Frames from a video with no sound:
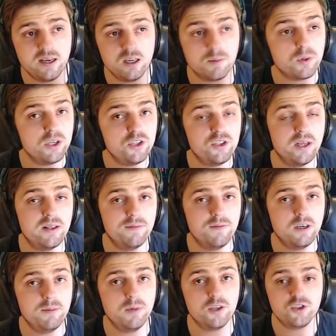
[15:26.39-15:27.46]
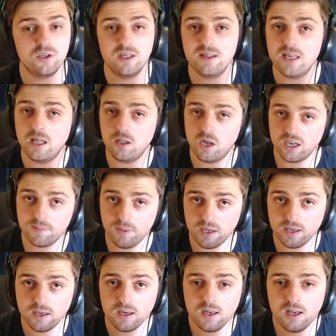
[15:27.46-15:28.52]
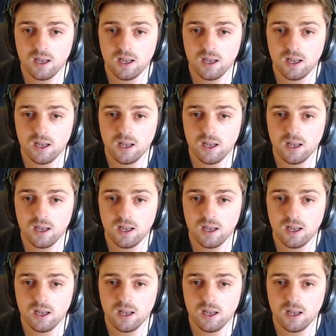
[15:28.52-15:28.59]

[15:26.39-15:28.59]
I'd appreciate that very much, and hit that like button.